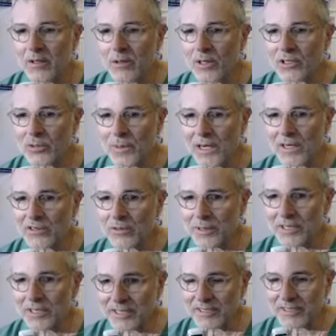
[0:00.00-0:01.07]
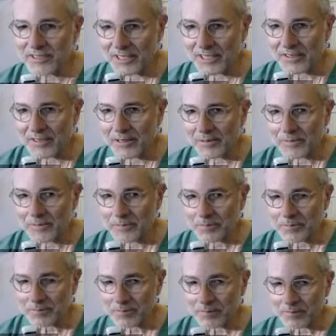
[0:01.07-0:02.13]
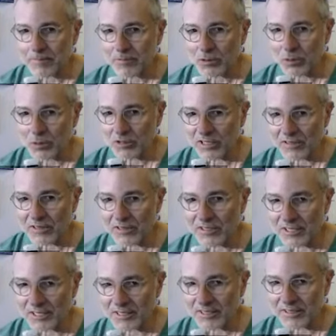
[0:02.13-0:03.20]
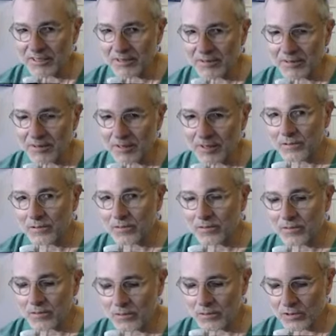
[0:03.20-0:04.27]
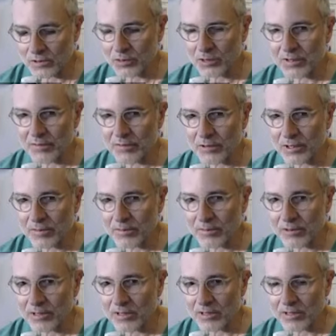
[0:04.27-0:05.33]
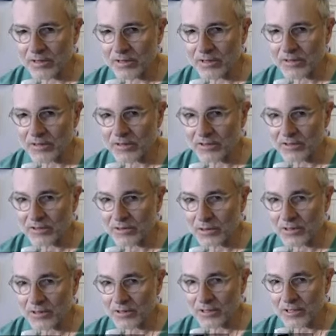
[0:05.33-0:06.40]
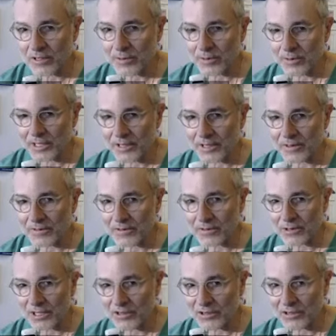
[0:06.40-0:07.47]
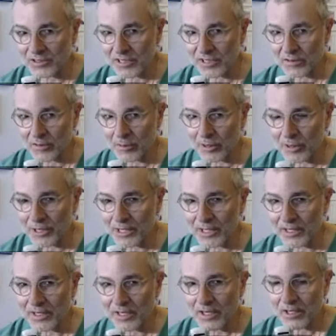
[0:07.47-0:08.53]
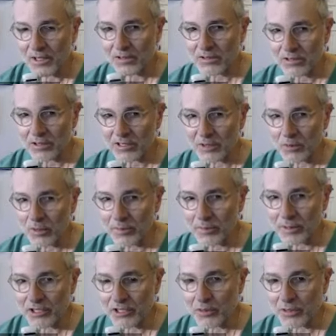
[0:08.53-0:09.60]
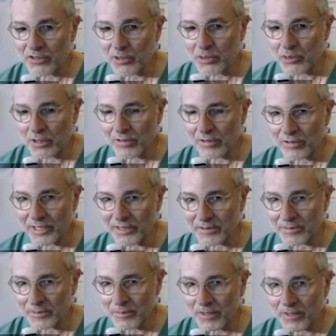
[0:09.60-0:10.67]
What about the metallic stent? 2006, a study from America, United States of America, on 31 patients with Ultraflex.